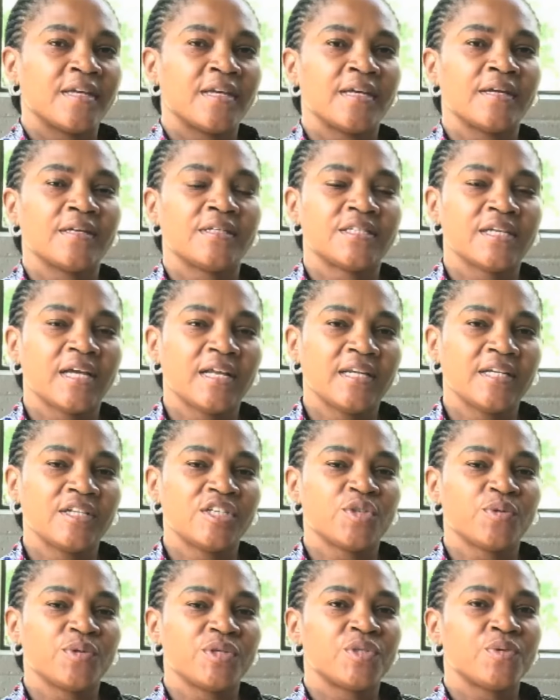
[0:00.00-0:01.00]
The
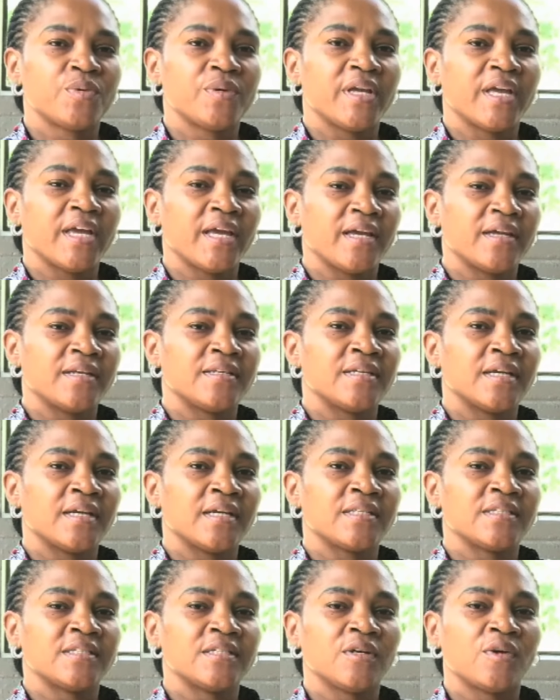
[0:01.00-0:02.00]
challenge which we had
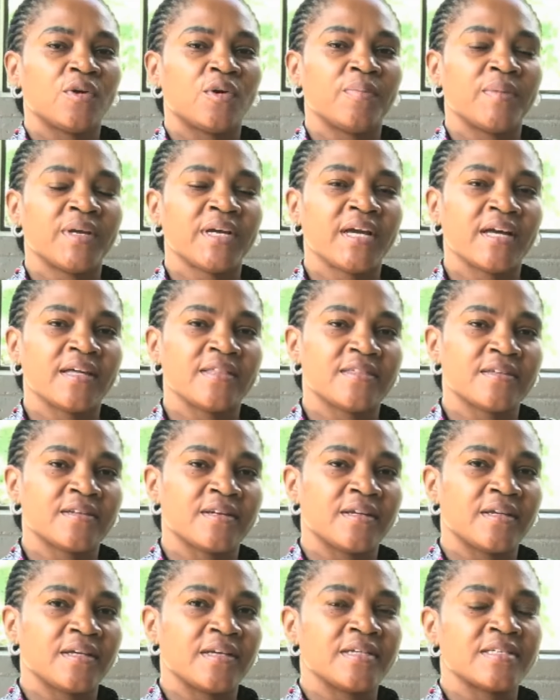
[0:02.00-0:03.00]
at Omega
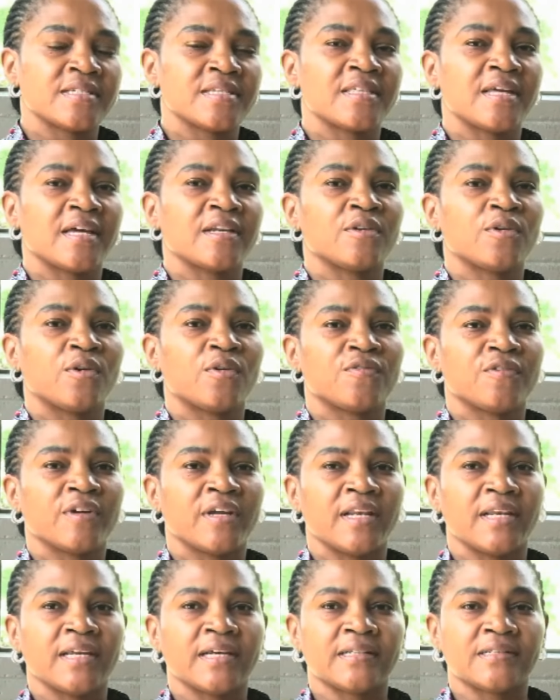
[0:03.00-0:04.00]
3 is that of
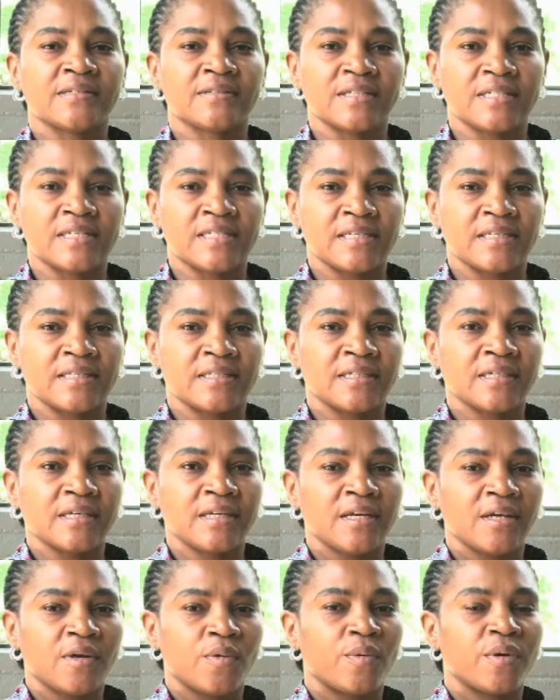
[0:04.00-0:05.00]
electricity.
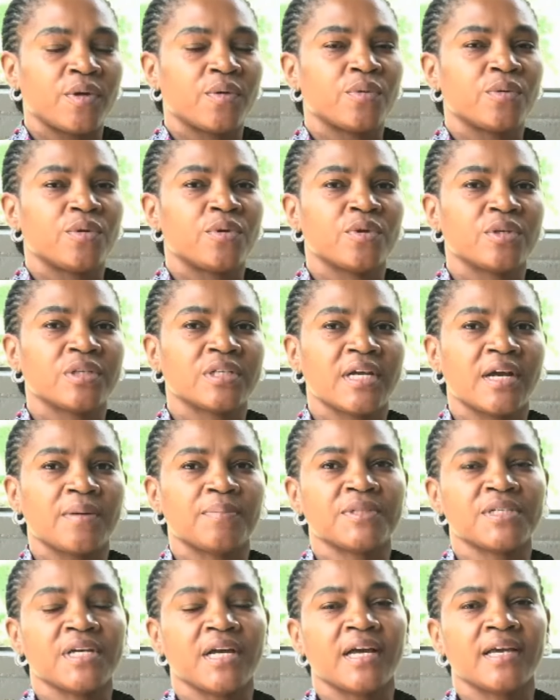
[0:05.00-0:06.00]
We could not
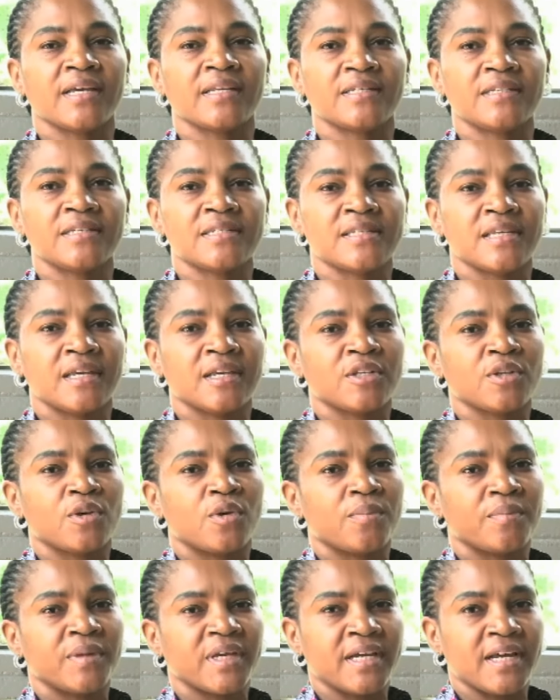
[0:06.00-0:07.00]
capture IDs at
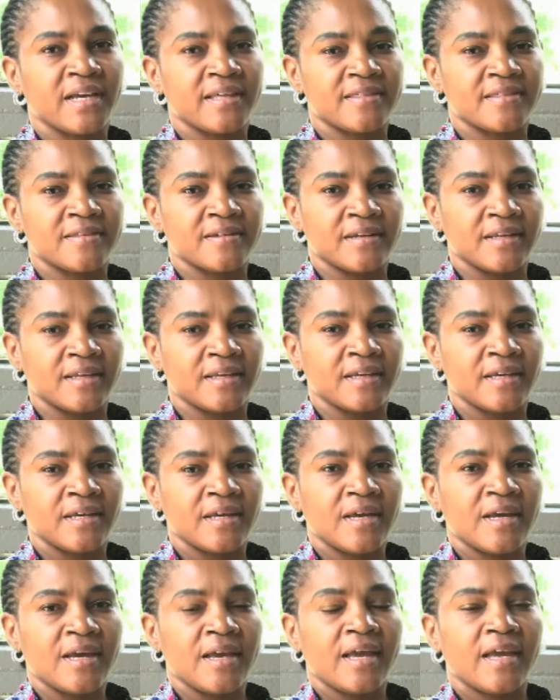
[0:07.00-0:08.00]
Omega 3.
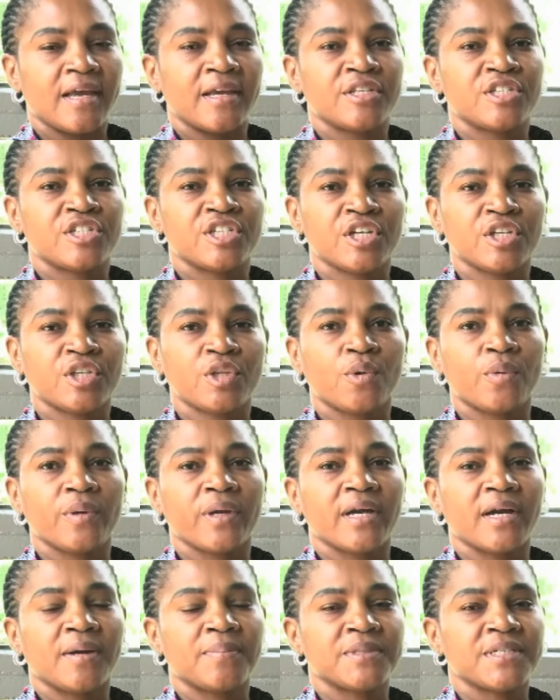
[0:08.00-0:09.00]
At Cheto, we
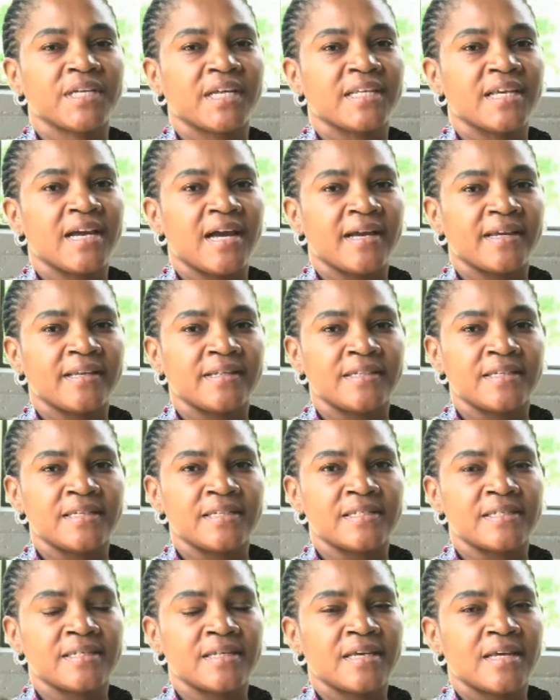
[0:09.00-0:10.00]
captured
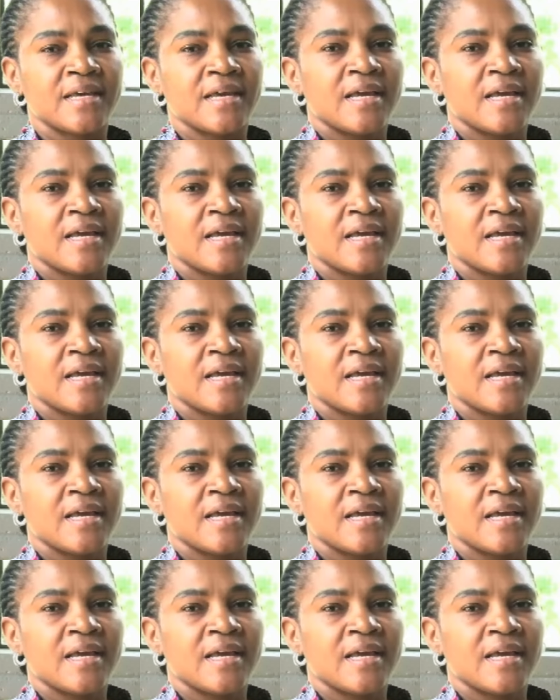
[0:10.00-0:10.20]
IDs.